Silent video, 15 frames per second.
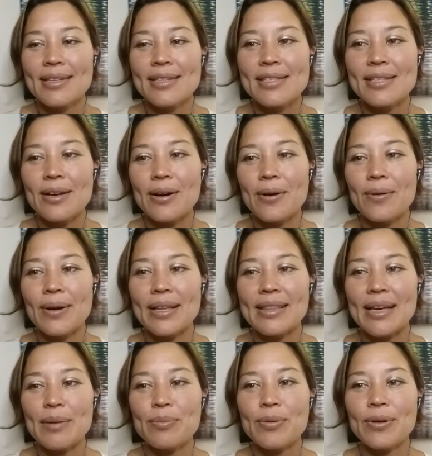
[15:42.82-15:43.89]
So at
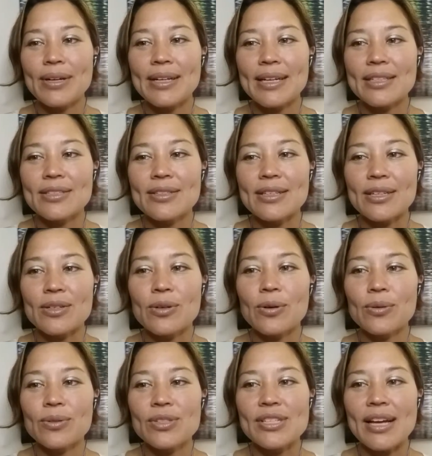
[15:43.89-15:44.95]
that point, I took a
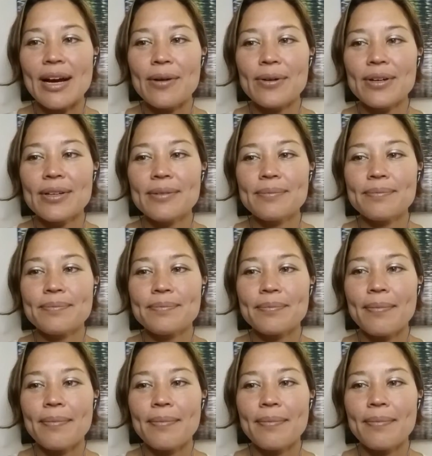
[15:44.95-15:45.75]
cold shower.